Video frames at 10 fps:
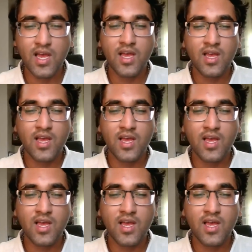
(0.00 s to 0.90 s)
Mm. Uh,
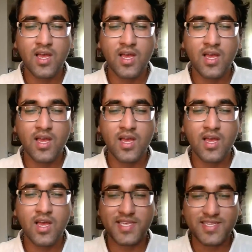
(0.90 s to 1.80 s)
Reporters Without
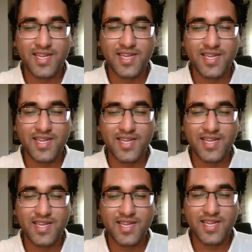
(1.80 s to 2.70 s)
Borders has stated that it is
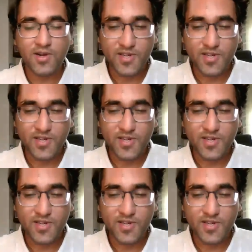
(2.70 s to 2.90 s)
more